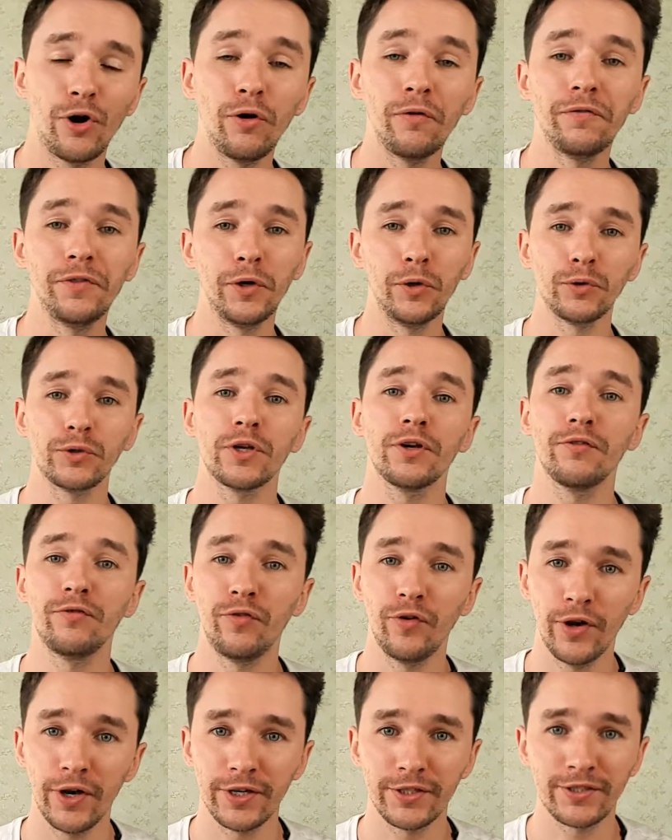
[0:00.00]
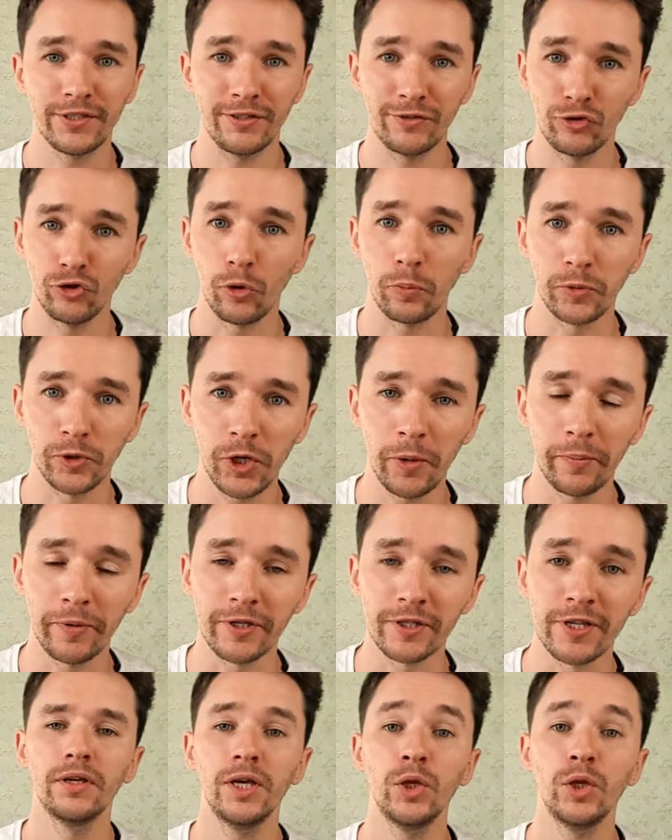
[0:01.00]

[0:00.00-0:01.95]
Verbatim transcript: of those first drop shippers.